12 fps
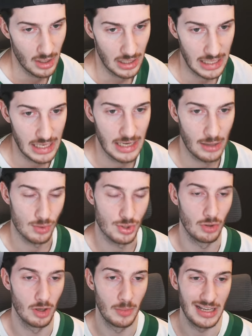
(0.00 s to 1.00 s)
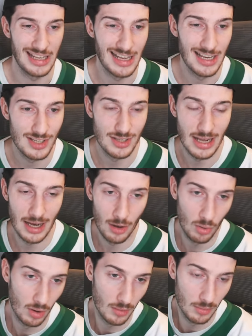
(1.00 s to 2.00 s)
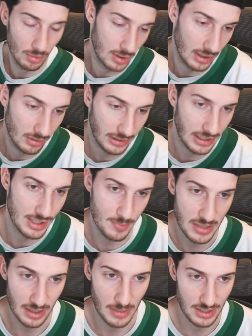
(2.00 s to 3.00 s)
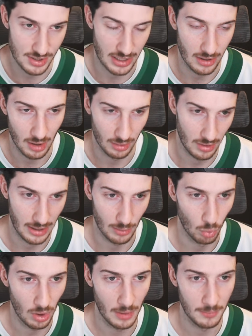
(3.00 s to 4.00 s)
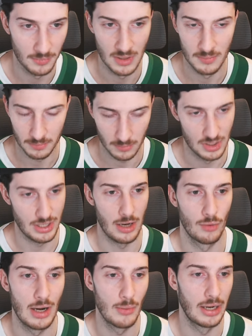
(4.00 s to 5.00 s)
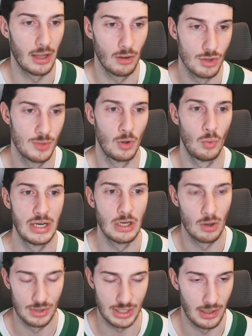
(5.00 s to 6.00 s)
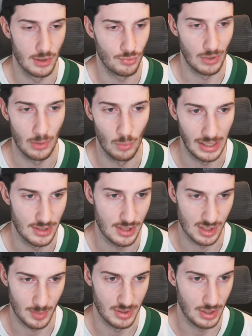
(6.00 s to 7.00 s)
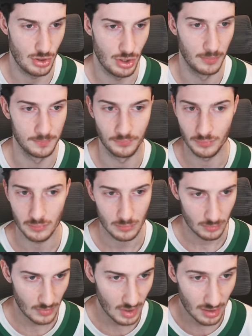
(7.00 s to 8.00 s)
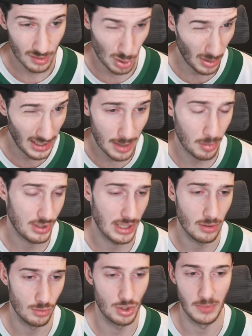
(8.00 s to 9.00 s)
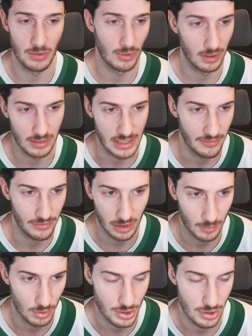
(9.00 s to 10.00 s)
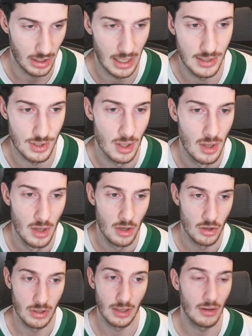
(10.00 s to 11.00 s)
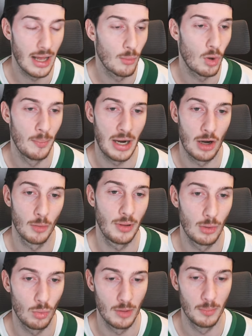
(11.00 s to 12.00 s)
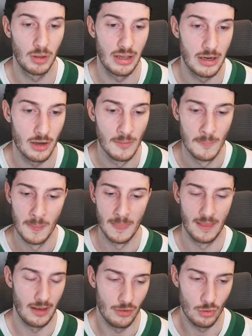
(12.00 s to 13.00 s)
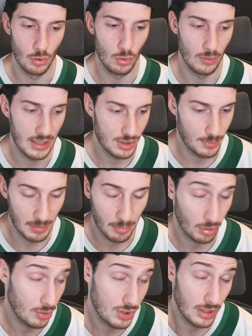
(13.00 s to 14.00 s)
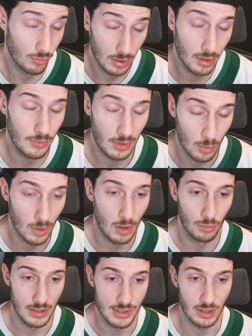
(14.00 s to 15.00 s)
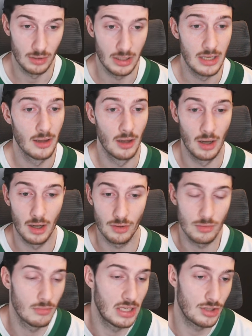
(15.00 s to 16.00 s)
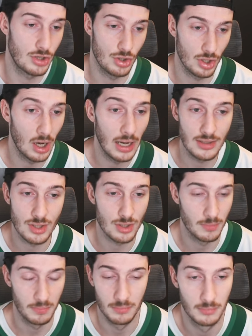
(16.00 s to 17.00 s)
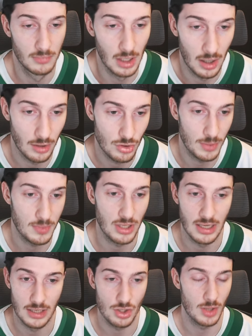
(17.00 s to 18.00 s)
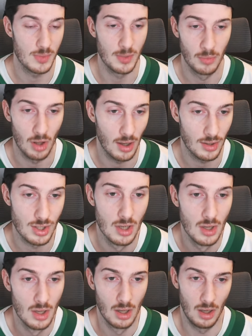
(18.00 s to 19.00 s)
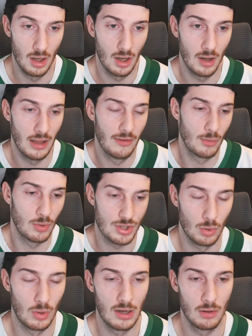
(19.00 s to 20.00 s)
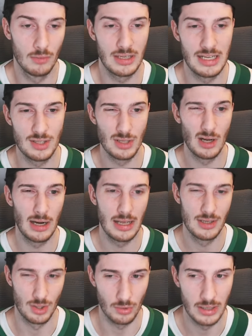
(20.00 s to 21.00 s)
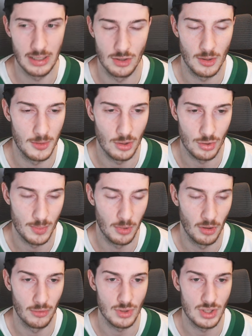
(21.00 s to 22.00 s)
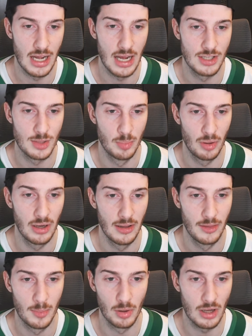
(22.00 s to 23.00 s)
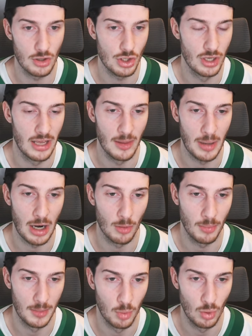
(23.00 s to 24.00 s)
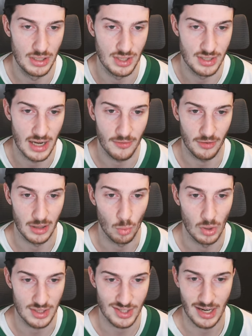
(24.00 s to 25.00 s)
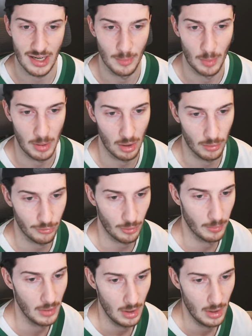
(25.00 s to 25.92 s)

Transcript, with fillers: in Arizona, but he is now looking like he's being a mainstay on line one. Sign a right wing eligible. We know how scarce right wing is as a position. 28% owned should be readily available to you guys. You get a line one power play one player who has been producing really, really well recently, uh, gets you shots, uh, chips and hits, chips and blocks uh, every once in a while. He's not as great in terms of those peripheral stats, but the production and the power play points is definitely what set him apart from